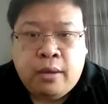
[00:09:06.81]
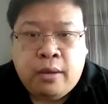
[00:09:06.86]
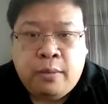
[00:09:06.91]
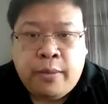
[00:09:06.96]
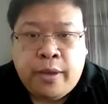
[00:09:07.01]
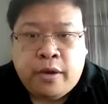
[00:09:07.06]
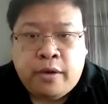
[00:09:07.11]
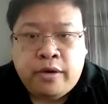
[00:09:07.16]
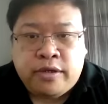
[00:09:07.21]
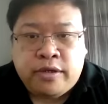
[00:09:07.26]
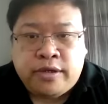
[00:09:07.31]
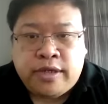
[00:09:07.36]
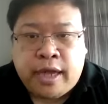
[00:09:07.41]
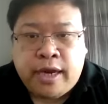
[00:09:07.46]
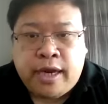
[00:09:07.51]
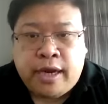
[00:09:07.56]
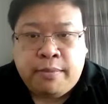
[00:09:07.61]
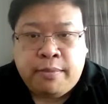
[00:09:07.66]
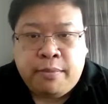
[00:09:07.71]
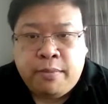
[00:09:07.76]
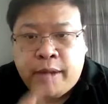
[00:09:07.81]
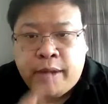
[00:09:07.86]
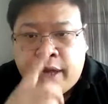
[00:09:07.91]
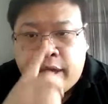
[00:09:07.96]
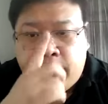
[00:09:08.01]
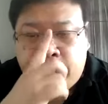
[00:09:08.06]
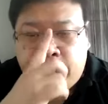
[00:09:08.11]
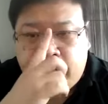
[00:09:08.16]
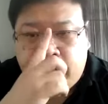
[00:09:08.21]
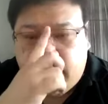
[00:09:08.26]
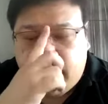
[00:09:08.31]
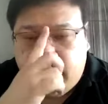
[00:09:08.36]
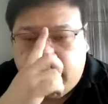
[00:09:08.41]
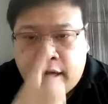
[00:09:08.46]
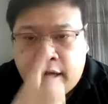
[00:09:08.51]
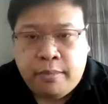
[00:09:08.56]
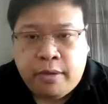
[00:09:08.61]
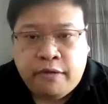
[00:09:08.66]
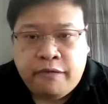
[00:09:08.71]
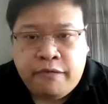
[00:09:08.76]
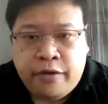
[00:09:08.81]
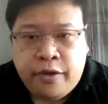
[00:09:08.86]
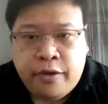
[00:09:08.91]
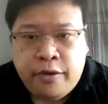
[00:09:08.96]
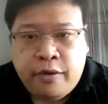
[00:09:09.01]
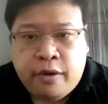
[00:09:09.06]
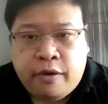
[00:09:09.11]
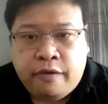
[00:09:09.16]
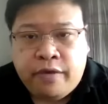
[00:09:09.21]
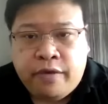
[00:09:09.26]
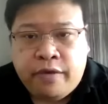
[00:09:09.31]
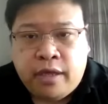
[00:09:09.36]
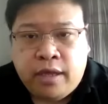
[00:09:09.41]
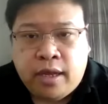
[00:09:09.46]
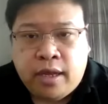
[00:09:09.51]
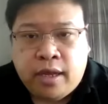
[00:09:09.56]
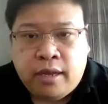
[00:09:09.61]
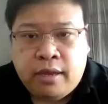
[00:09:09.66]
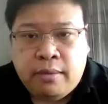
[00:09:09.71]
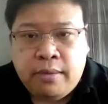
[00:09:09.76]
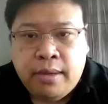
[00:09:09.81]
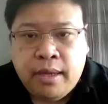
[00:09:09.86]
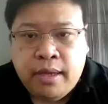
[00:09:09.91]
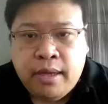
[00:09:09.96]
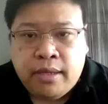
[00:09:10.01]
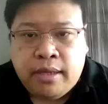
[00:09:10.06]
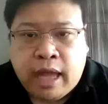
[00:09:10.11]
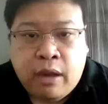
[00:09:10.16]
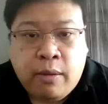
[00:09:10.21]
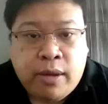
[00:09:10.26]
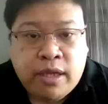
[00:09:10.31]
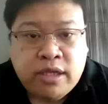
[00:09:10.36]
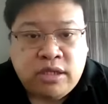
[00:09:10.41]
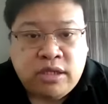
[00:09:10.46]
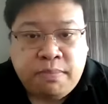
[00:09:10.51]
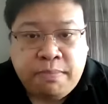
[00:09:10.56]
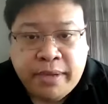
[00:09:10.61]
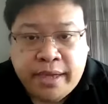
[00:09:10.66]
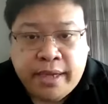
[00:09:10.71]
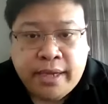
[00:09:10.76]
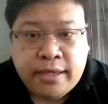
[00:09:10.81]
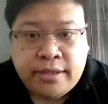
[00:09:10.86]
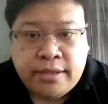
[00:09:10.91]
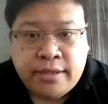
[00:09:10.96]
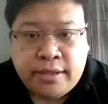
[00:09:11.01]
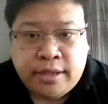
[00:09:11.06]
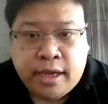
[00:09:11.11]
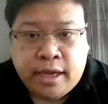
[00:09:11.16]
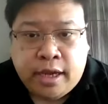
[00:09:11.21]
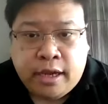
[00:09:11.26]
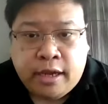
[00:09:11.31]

We're going to sign up with a few of the Taiwan's biggest